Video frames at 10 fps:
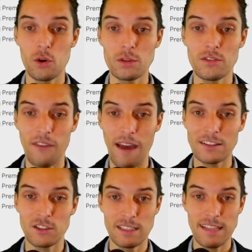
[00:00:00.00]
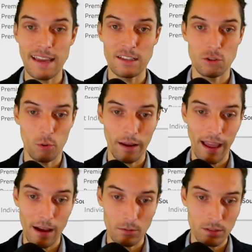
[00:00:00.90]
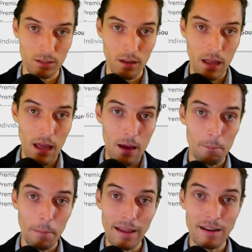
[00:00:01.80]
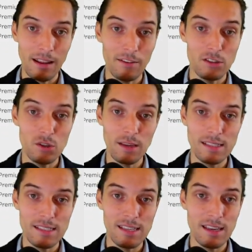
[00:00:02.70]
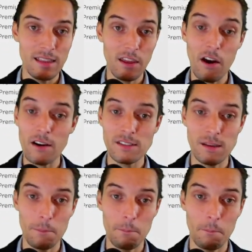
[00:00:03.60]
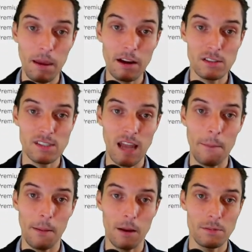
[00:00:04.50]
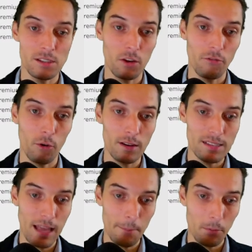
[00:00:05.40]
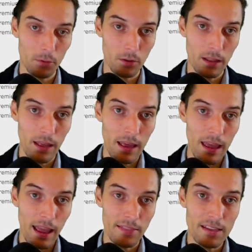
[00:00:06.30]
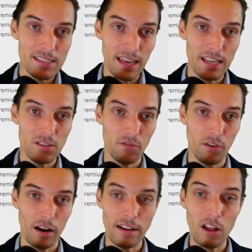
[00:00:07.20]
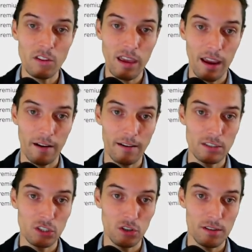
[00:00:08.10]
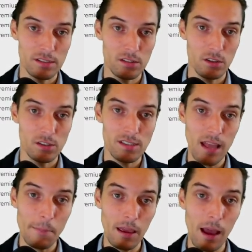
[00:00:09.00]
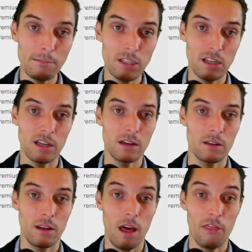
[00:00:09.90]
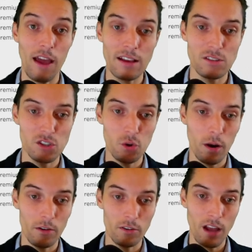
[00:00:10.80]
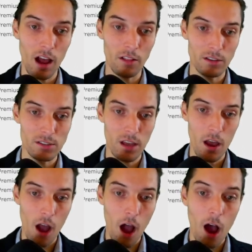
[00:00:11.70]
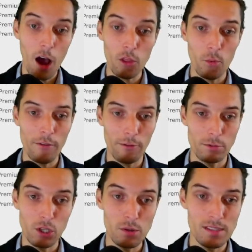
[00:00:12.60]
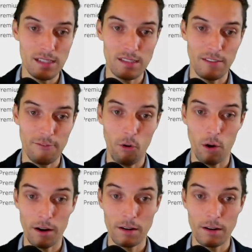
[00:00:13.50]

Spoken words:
factor to take into account. But as you can see, there are some bigger step ups. So for example, in this case, for adult care insurance, you're stepping up to $1,200 all the way from $264.